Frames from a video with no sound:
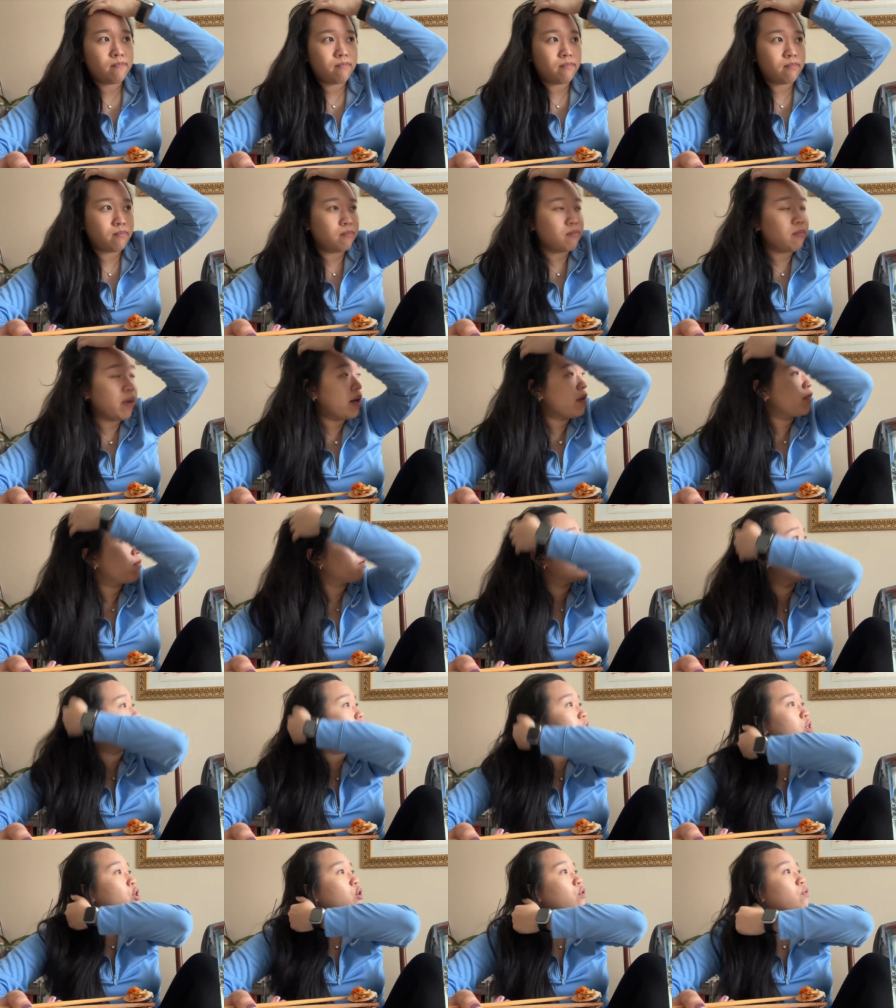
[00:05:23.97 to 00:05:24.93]
my
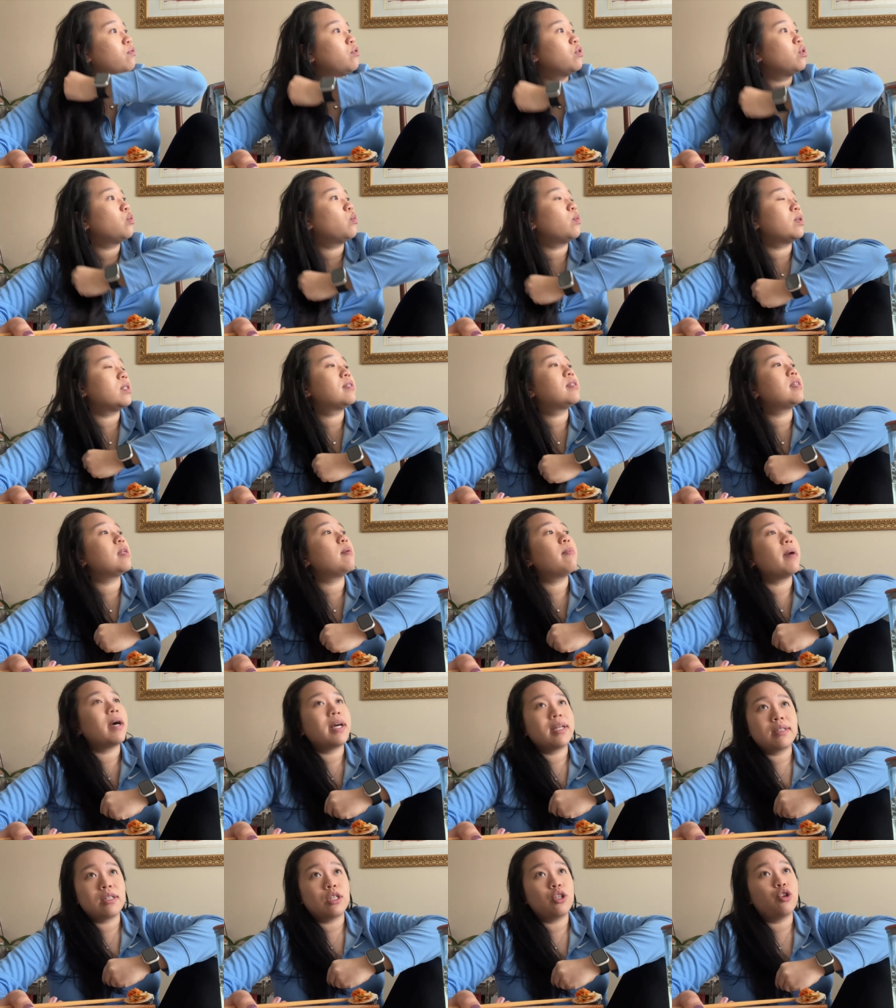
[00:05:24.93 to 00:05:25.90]
first interview was the
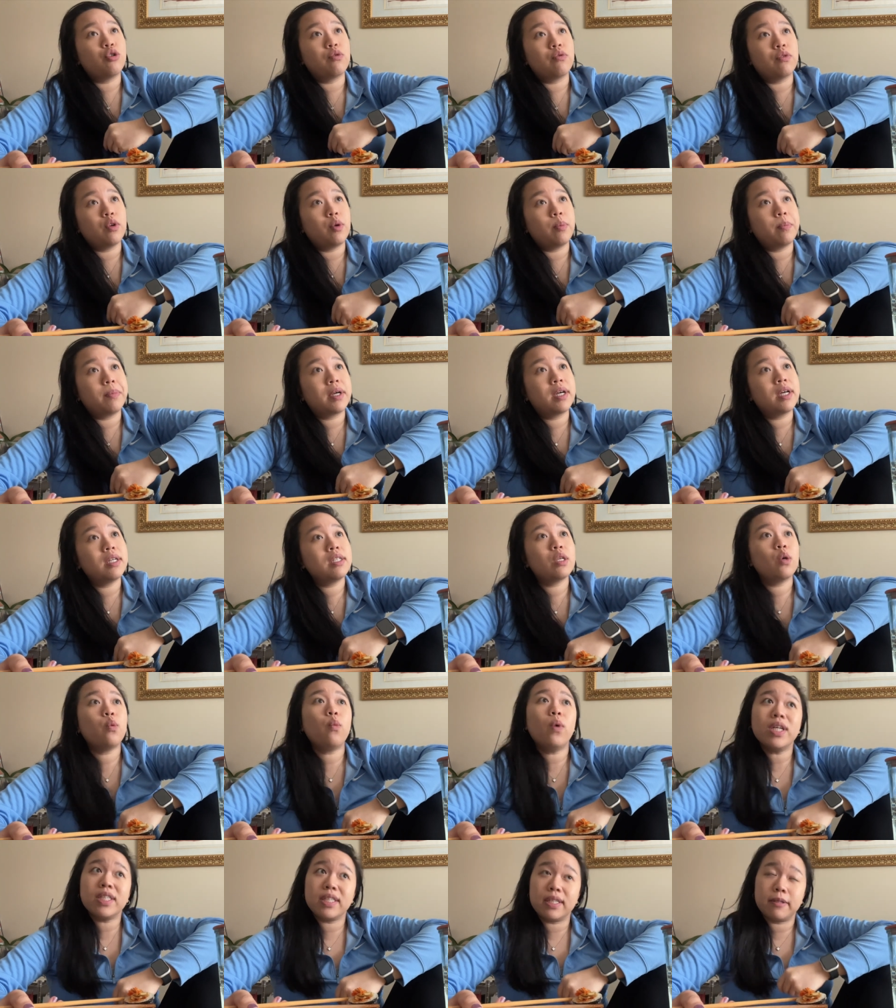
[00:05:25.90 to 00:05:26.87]
best interview because it
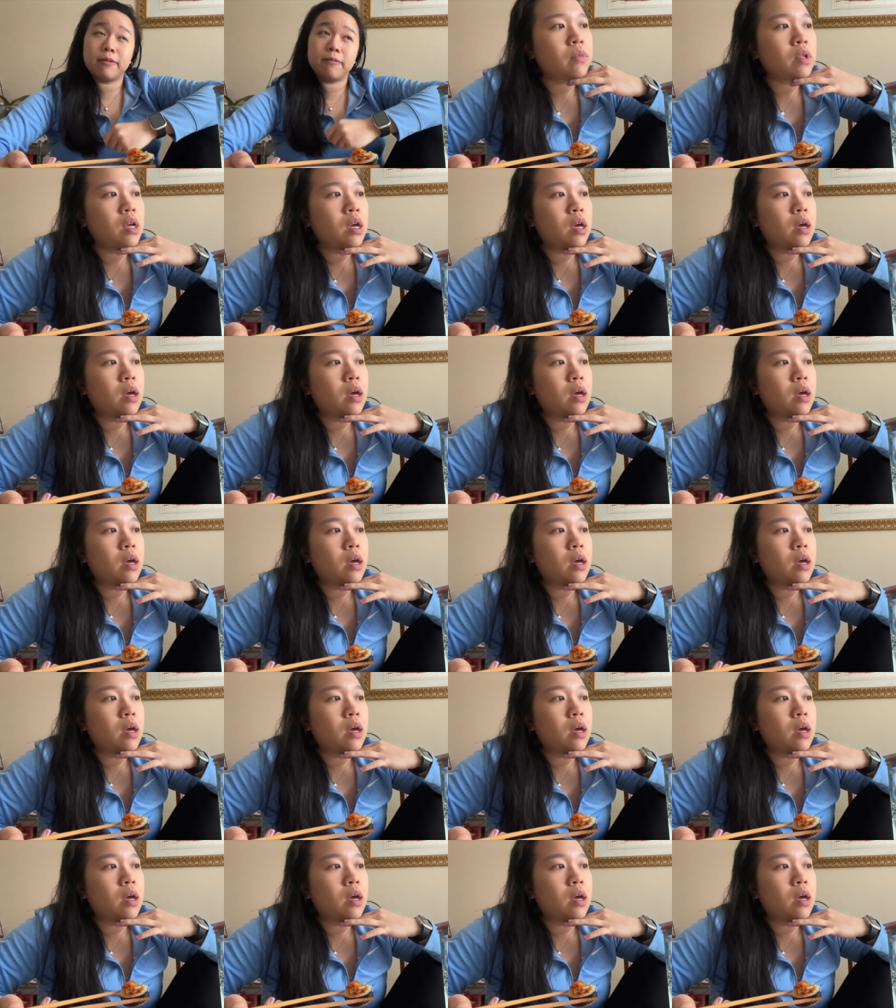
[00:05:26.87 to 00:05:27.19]
wasn't.